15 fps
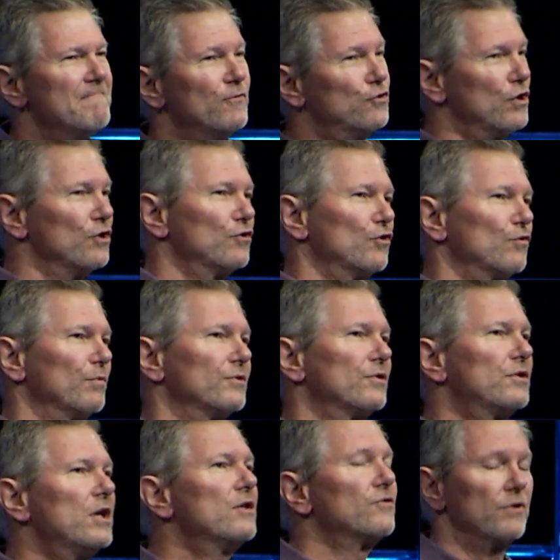Jesus was a
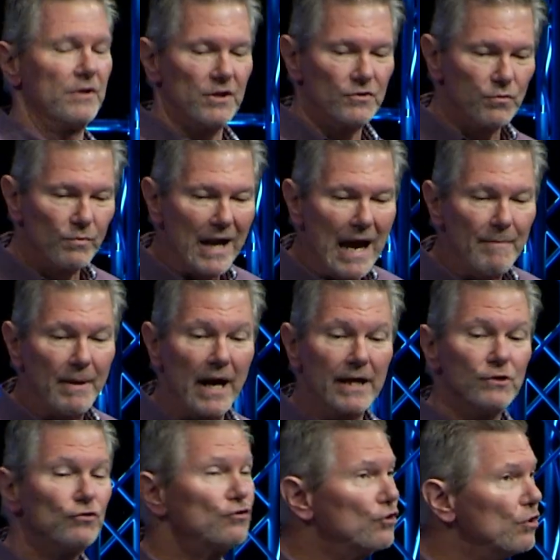teacher, he's a rabbi,
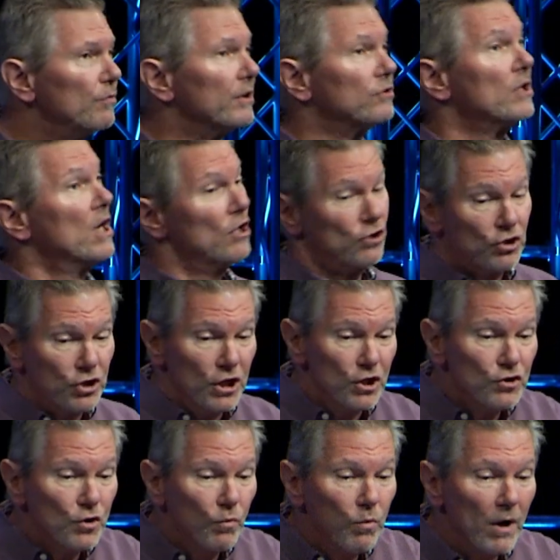he's Jewish,
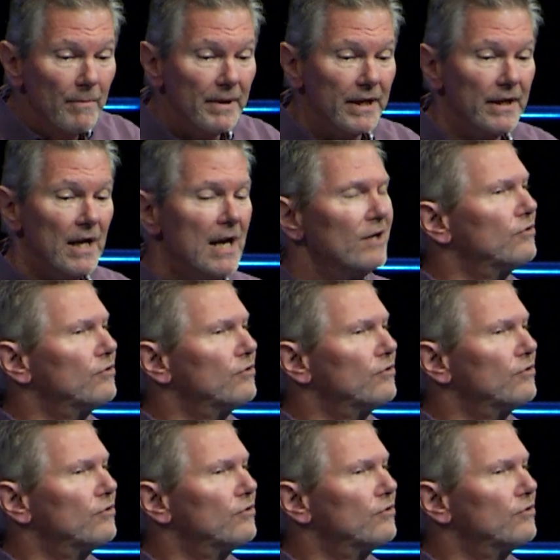she's a woman.